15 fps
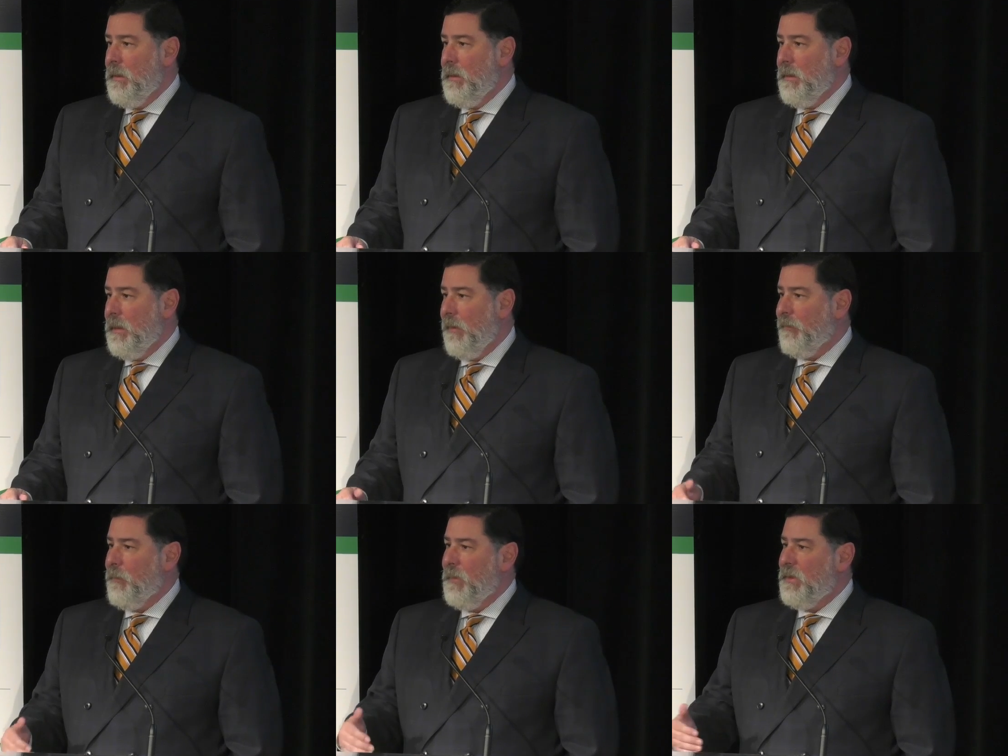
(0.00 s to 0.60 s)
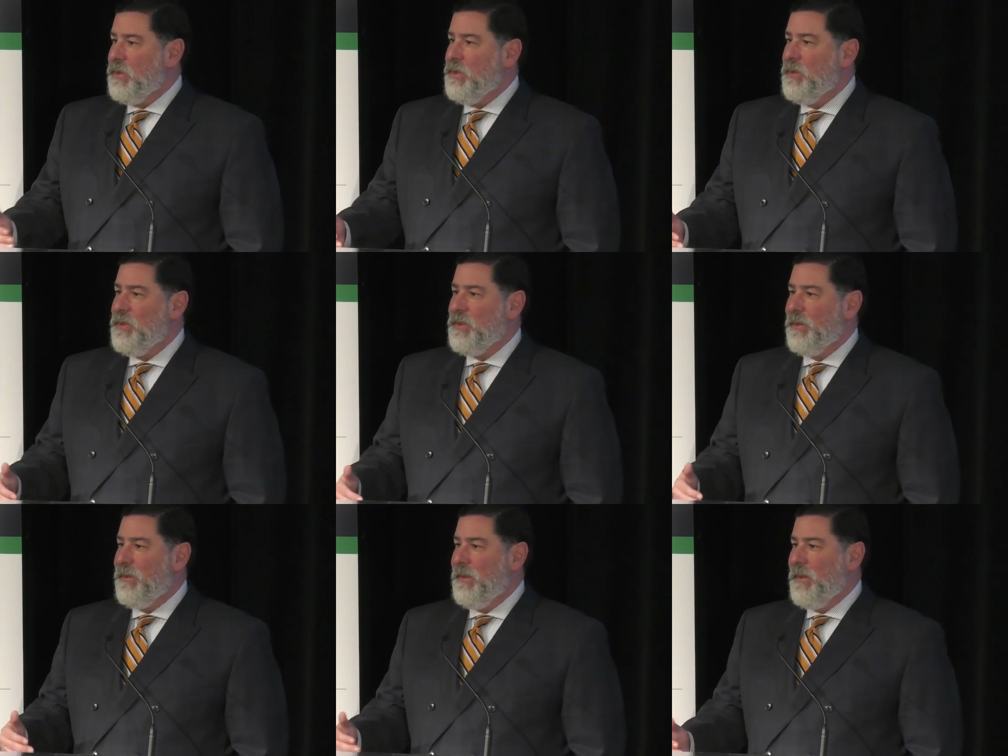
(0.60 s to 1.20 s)
Governments
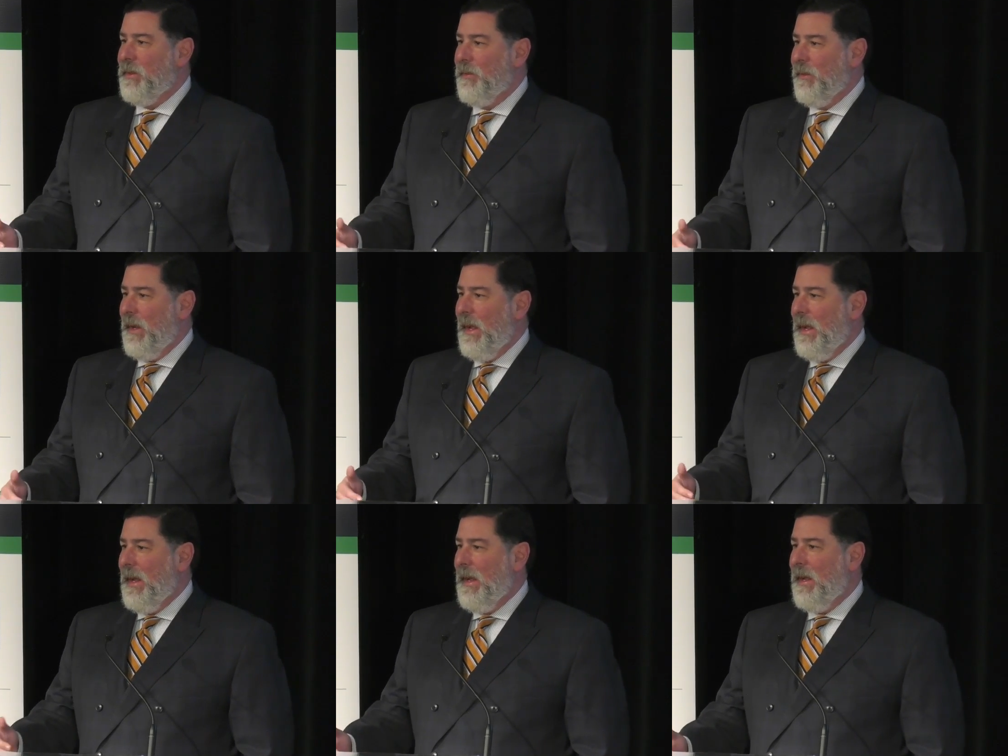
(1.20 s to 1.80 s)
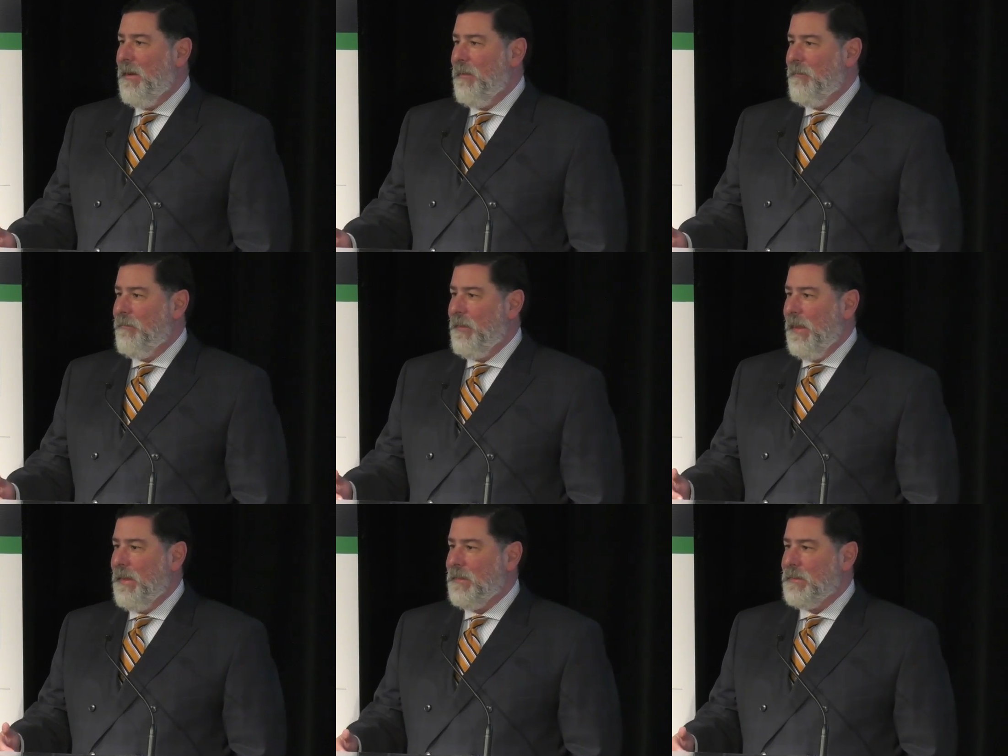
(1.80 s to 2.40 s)
usually don't have
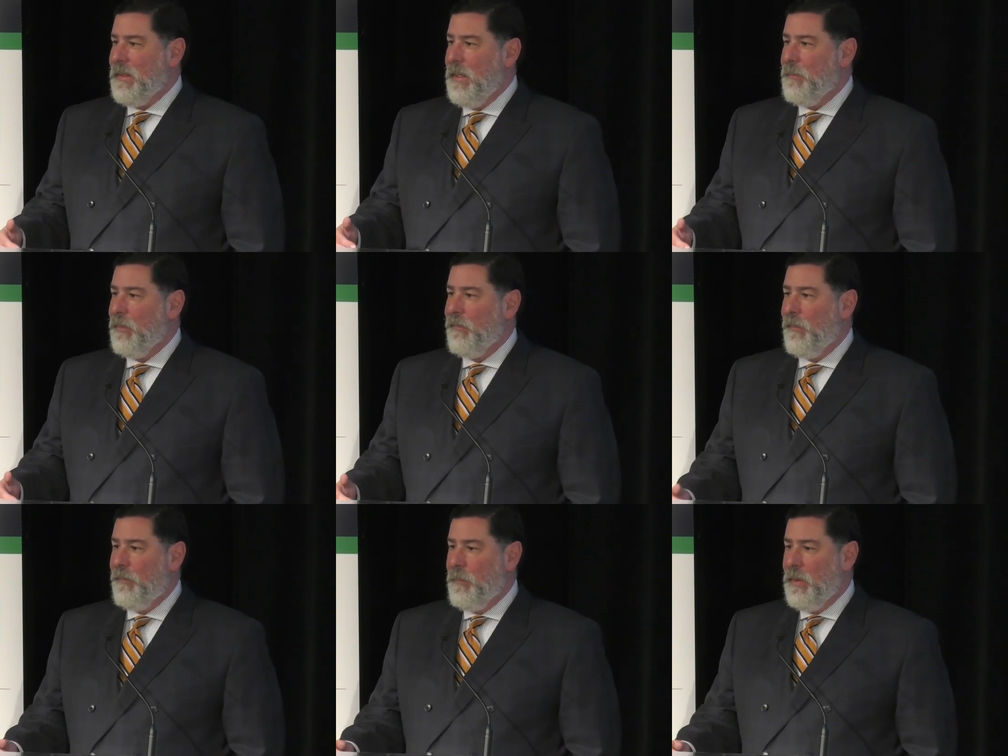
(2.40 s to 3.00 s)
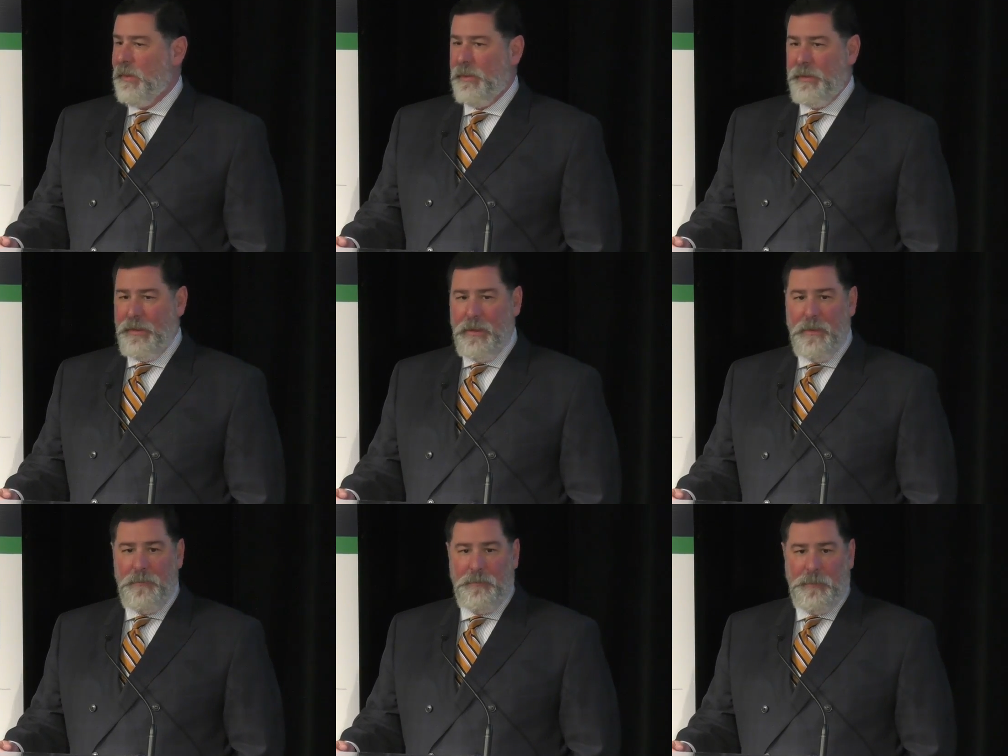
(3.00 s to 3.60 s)
that type of ability.